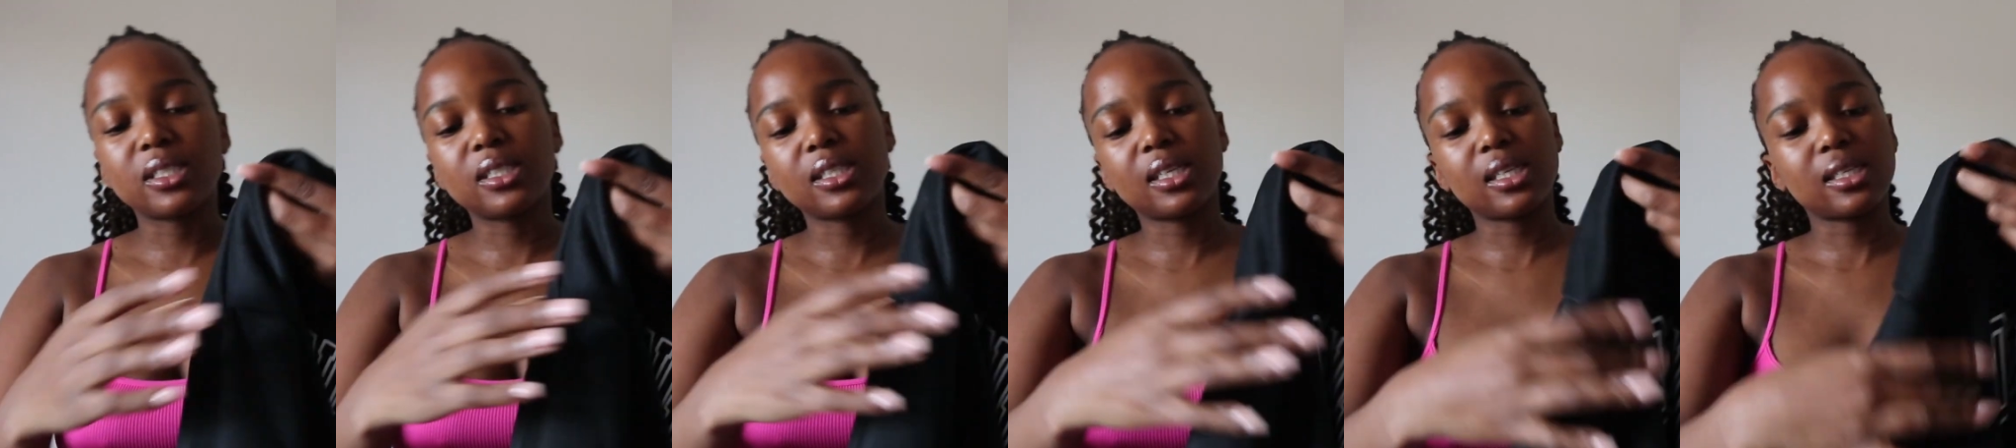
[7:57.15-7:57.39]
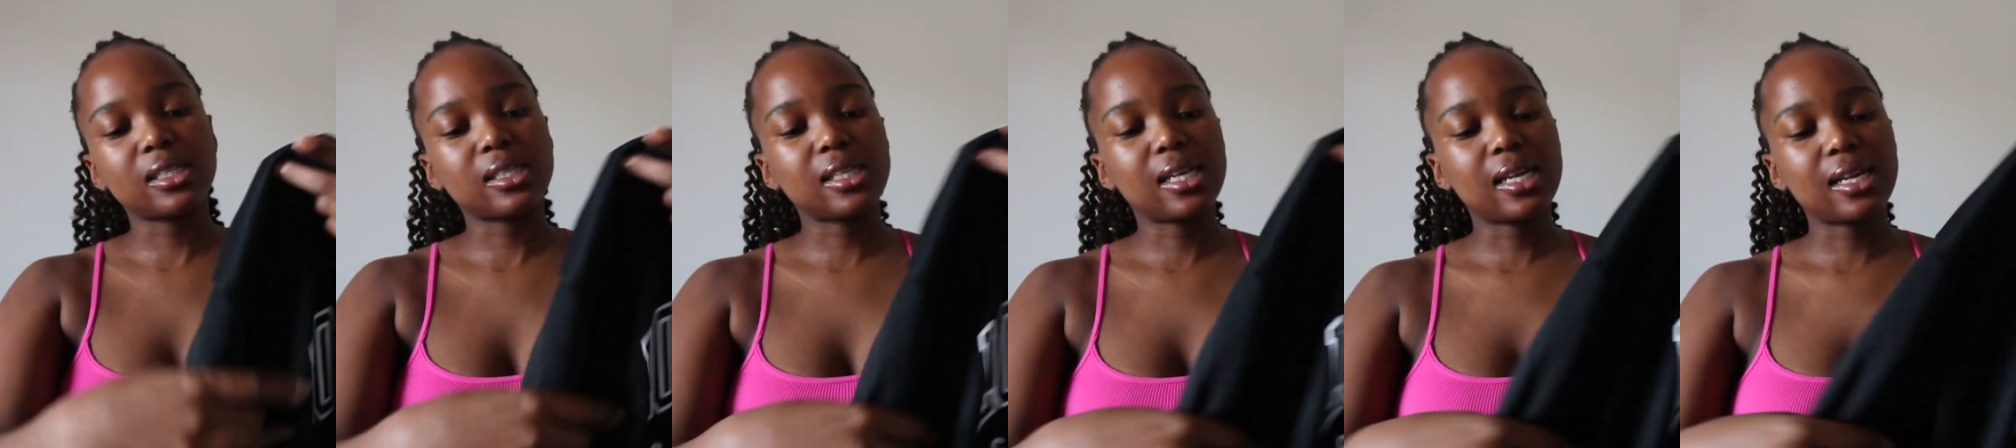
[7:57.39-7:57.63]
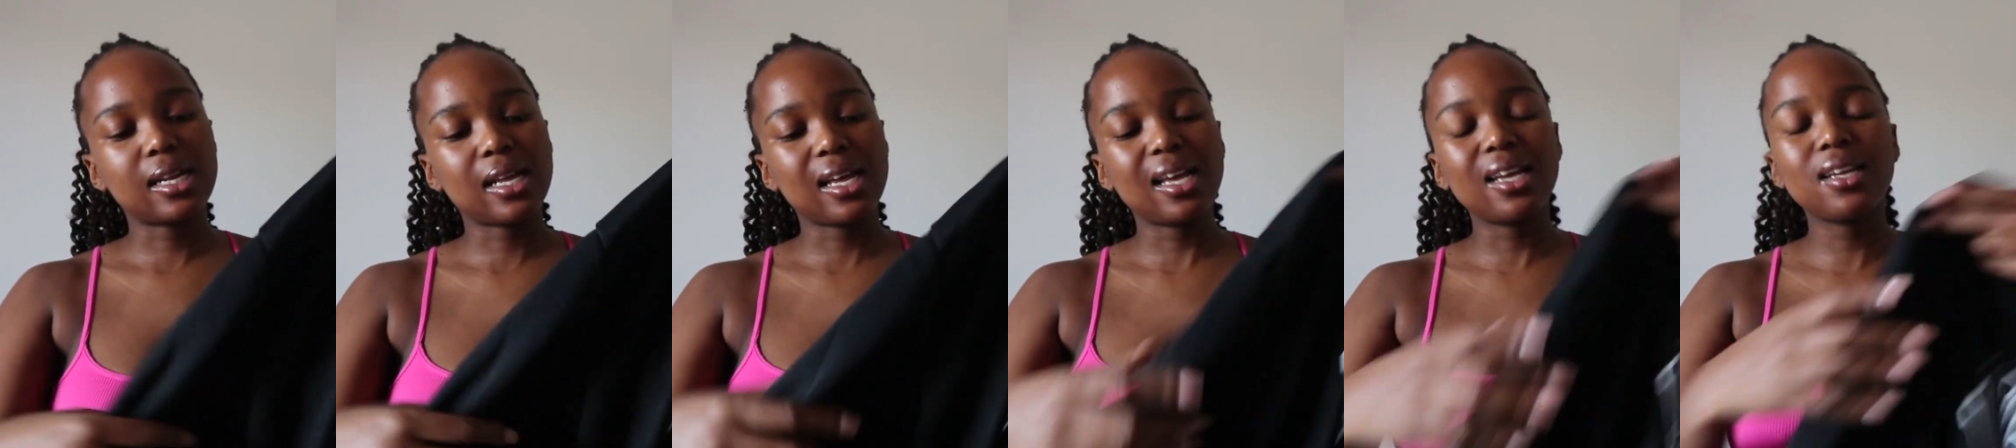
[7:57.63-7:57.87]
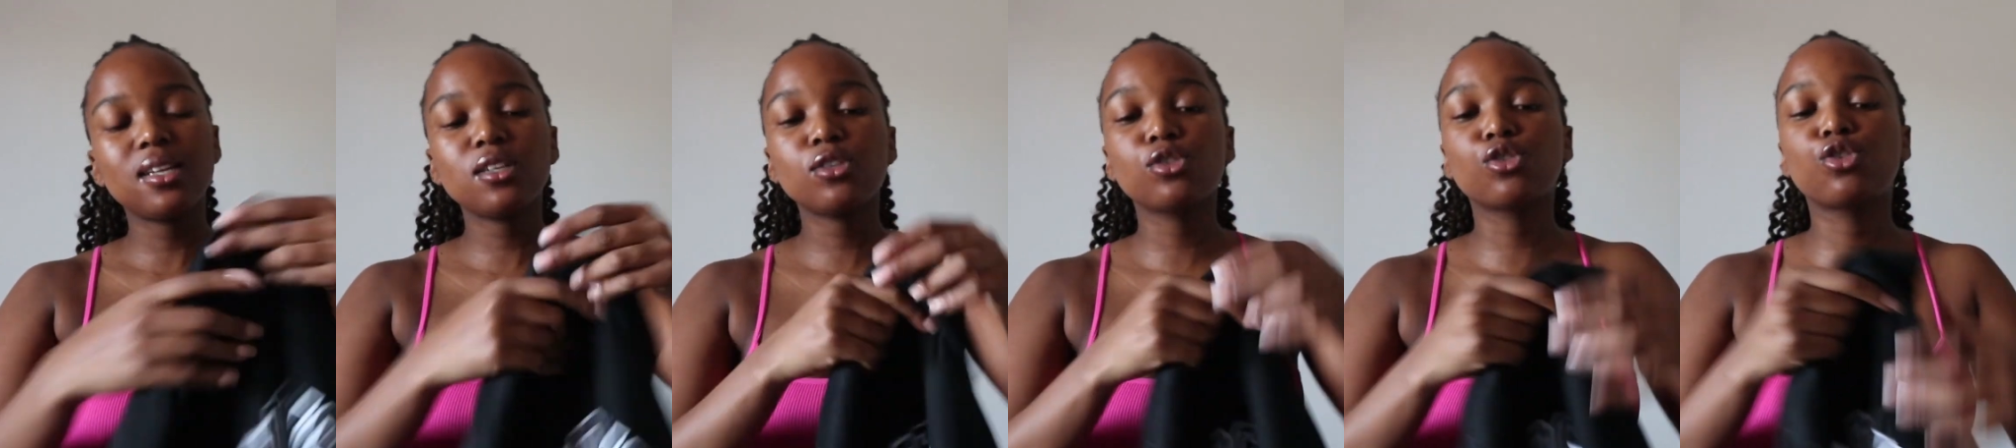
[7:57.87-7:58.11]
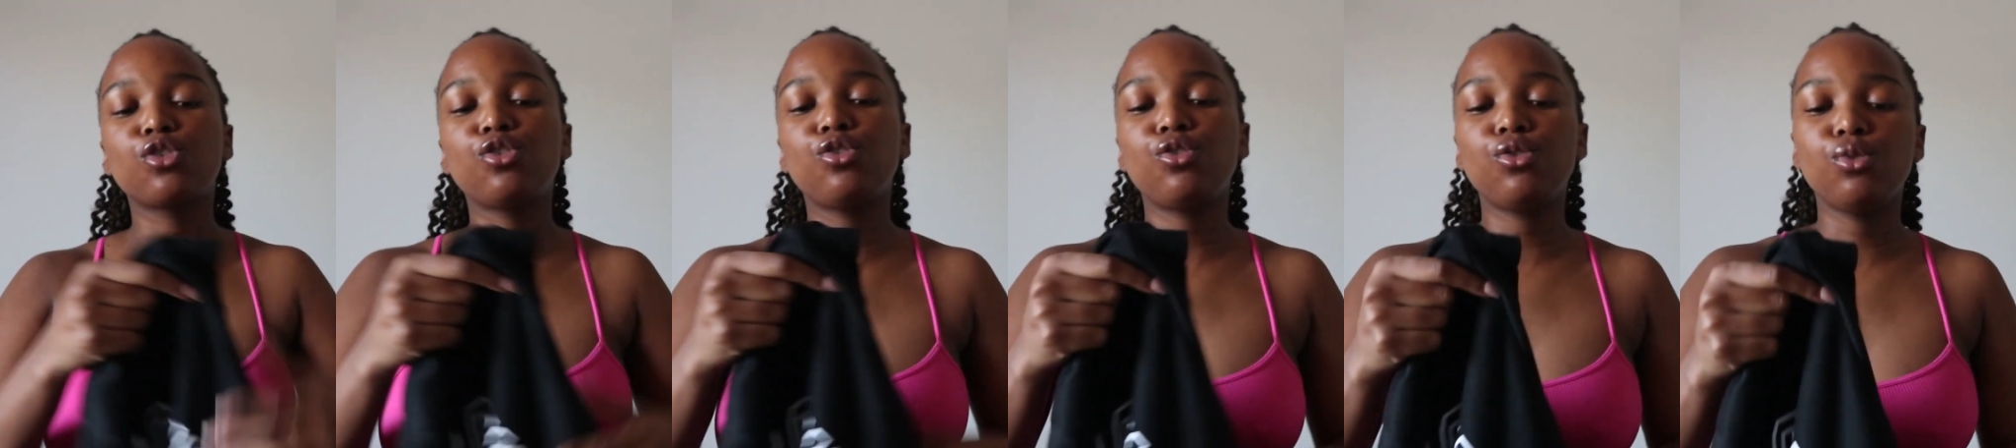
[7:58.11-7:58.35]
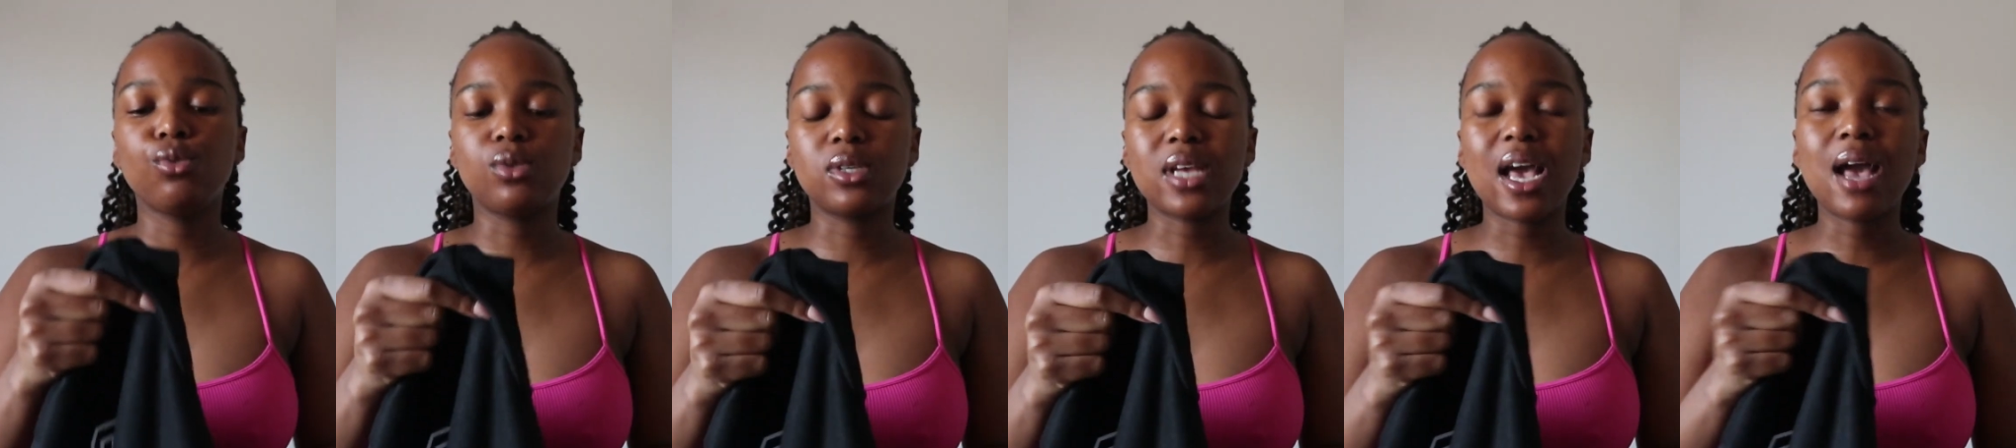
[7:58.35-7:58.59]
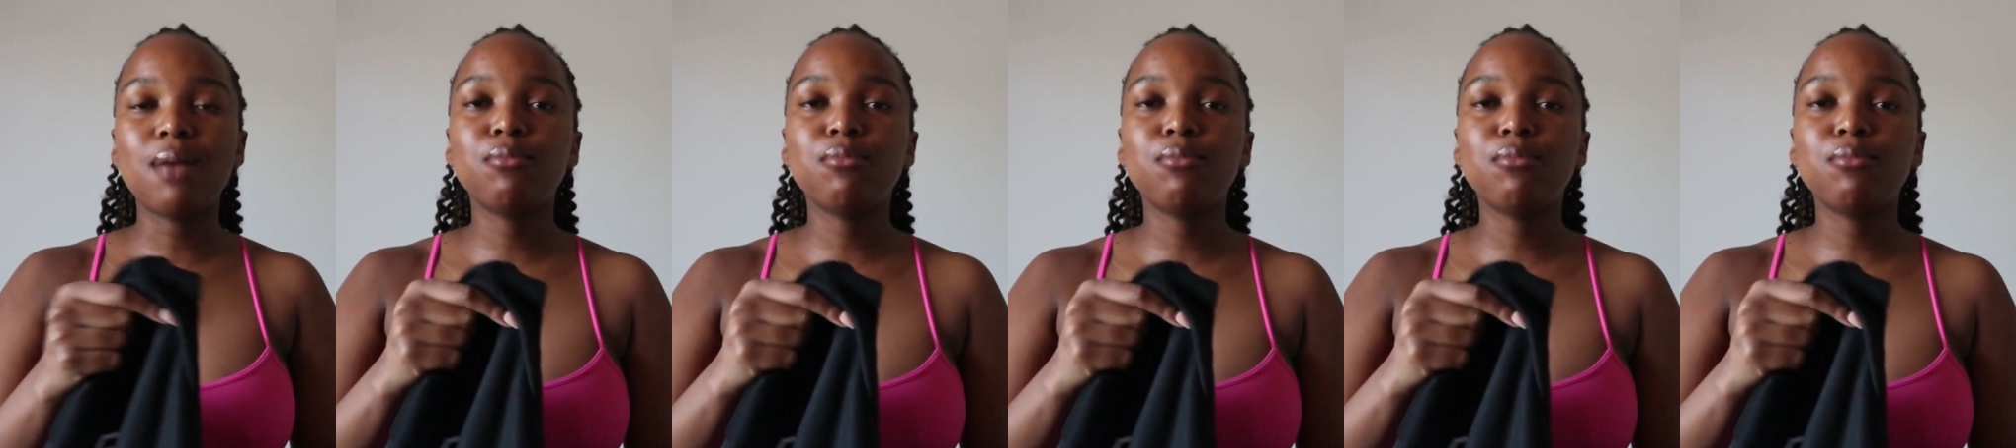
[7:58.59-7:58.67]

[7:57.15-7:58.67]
Kesana, it is cute.